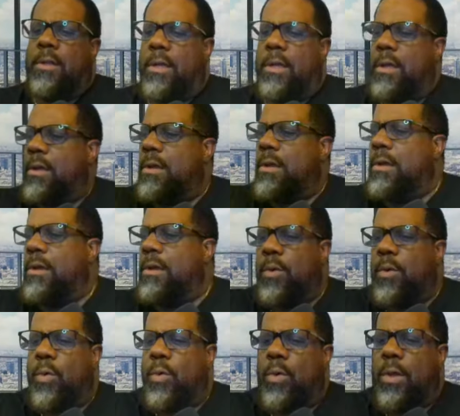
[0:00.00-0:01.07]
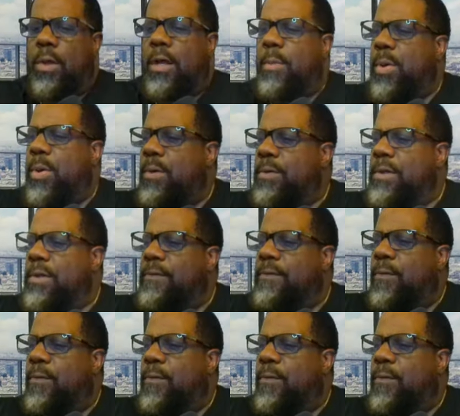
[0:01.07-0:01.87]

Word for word: Uh, Uphold is